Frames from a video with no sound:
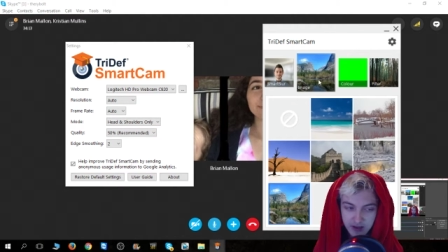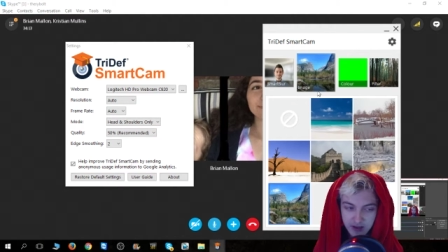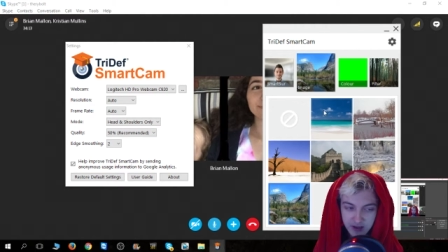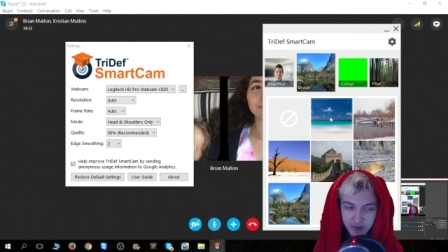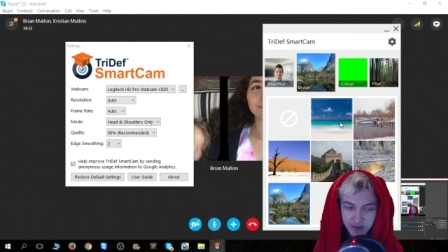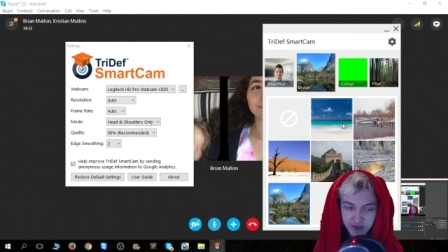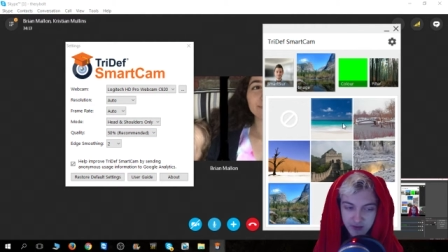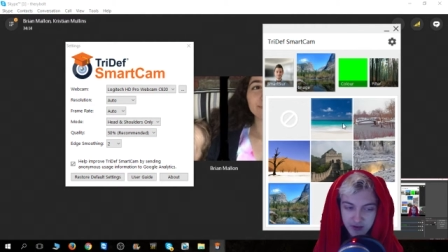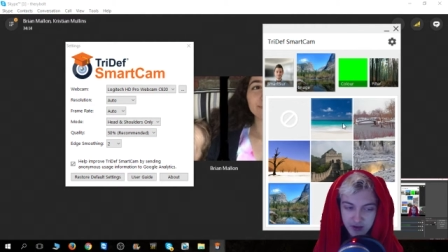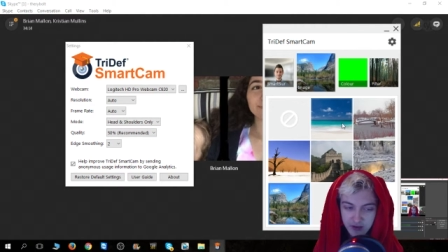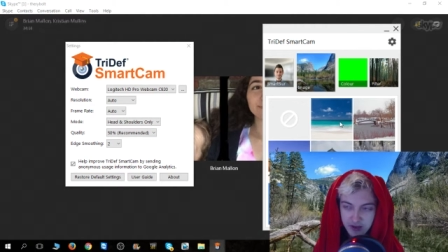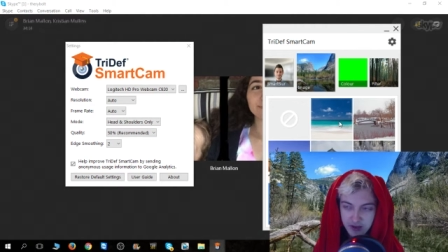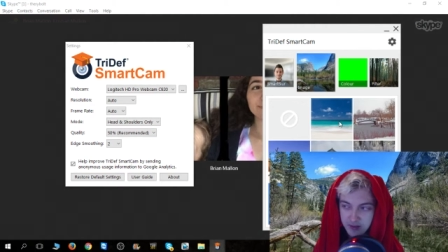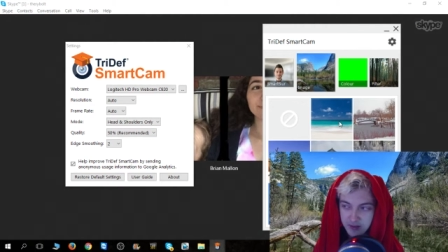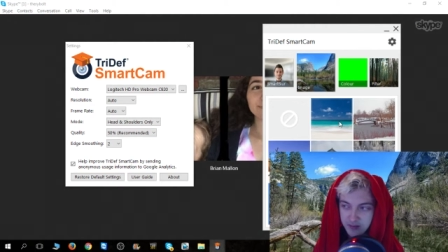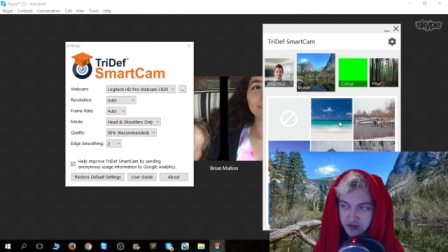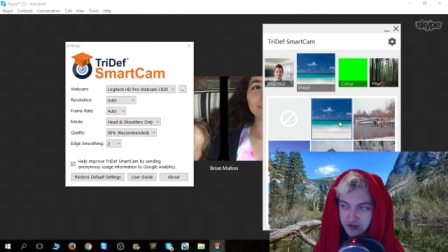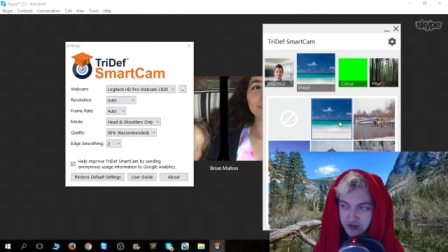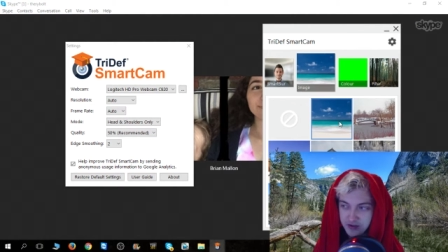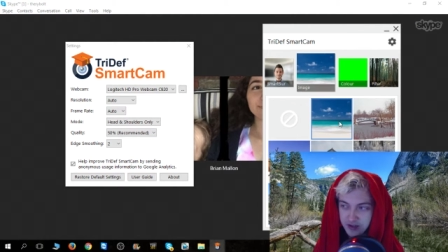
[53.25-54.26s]
But if I go to
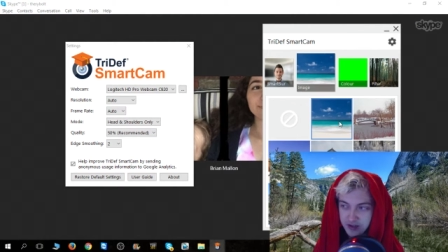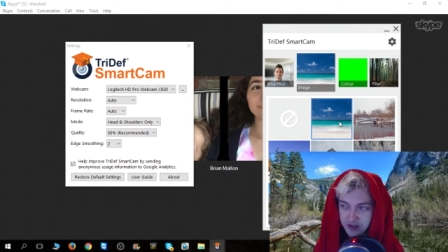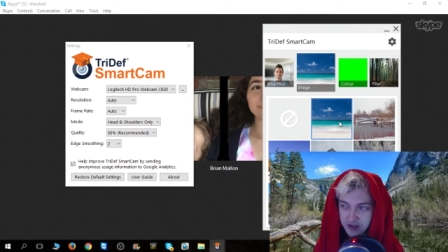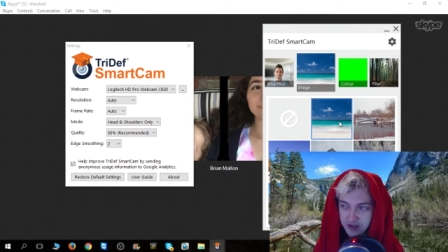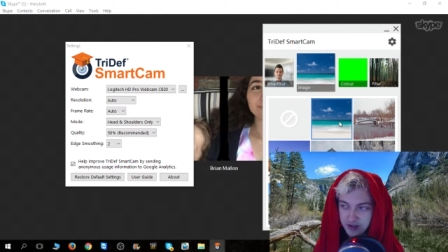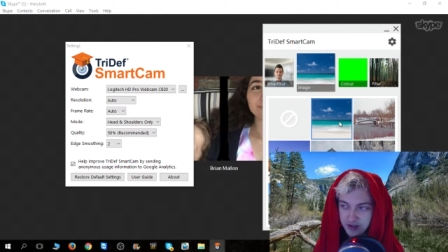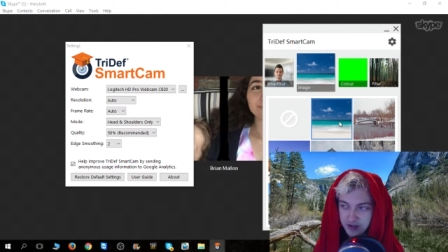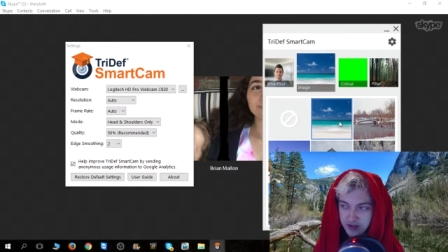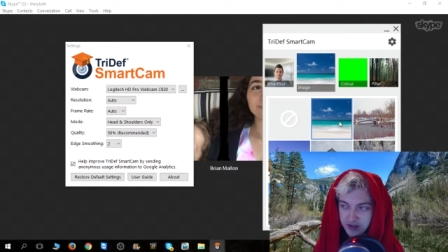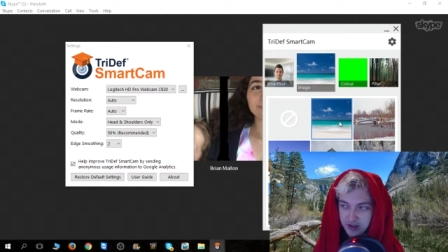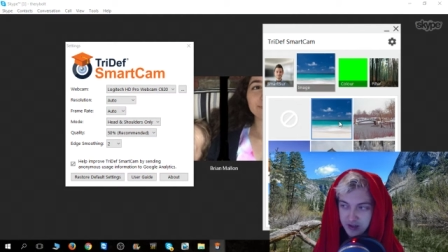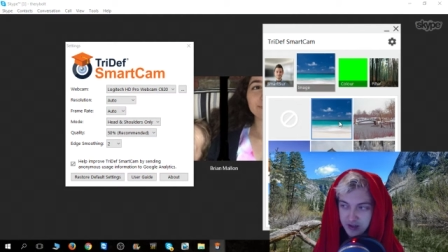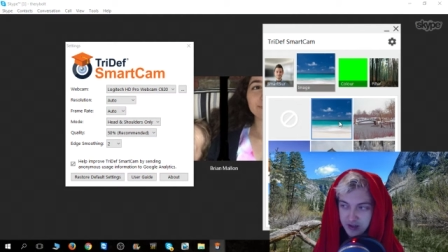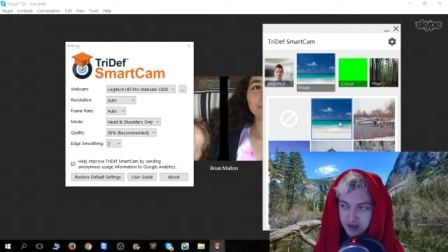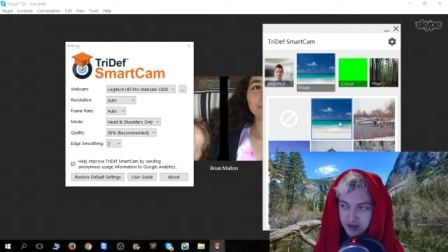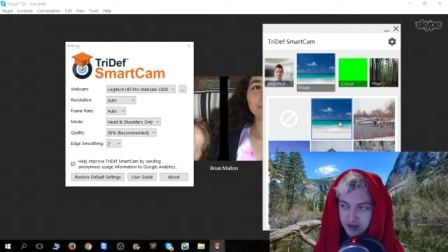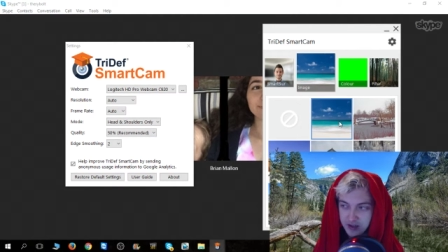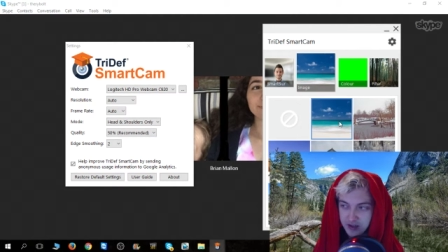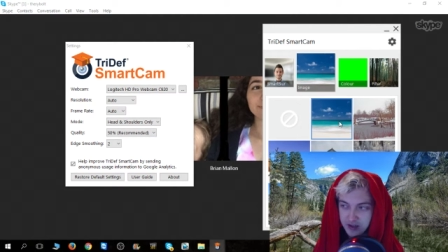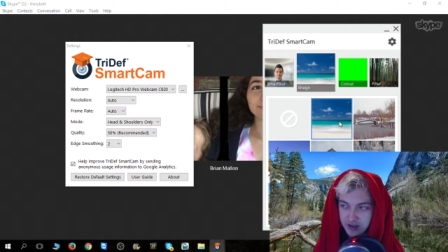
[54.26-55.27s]
image right here and I'm like,
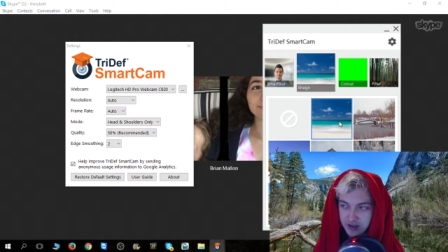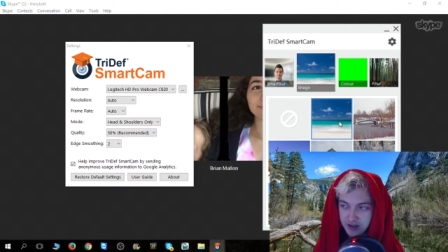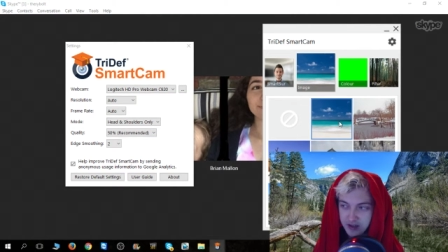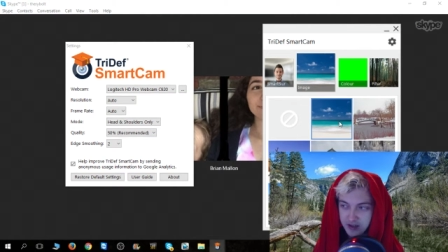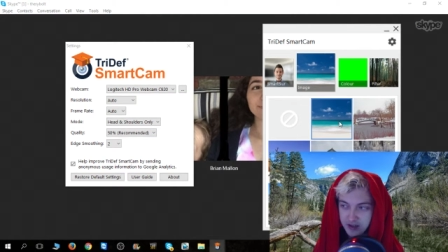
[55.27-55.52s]
look, I'm like